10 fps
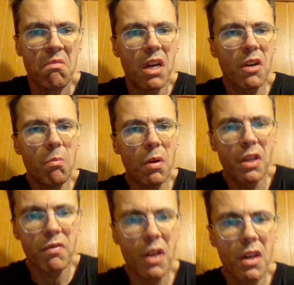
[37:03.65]
I don't
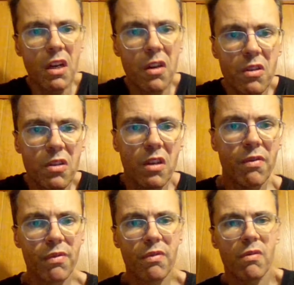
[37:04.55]
believe that kind of stuff.
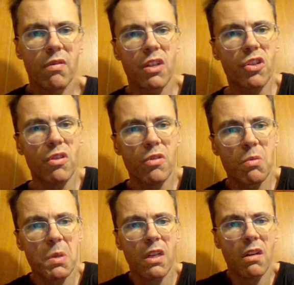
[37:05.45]
Excuse
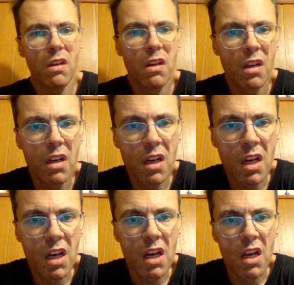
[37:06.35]
me.
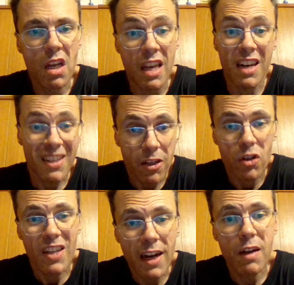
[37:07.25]
And it's
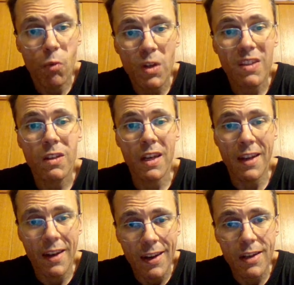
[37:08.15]
exactly what
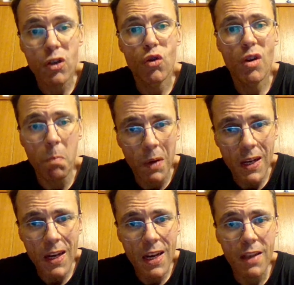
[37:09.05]
psychiatry
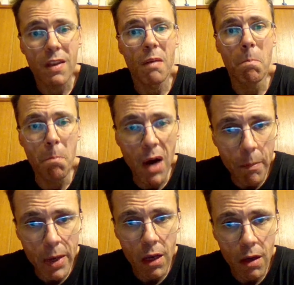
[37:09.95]
played.
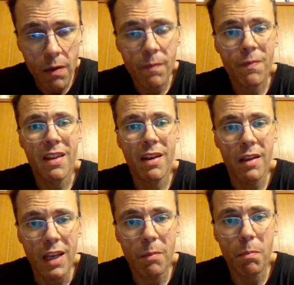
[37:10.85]
Mommy.
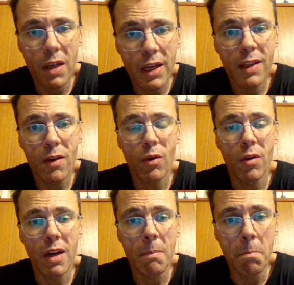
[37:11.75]
They played
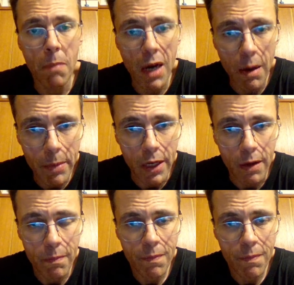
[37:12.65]
on a mommy.